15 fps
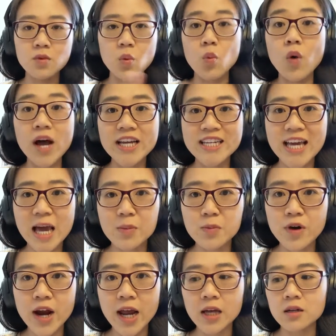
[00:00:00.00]
wide
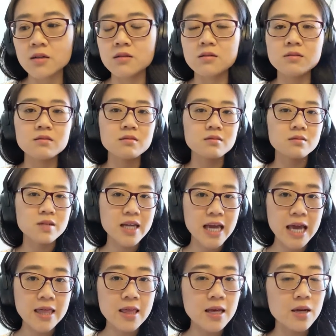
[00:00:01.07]
camera angle,
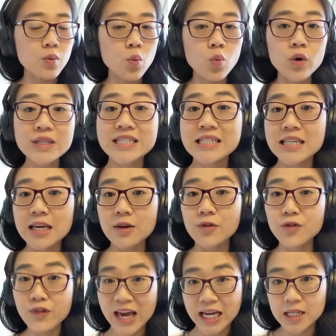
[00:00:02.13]
and then what's the
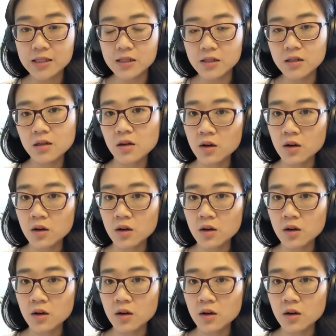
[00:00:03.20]
effect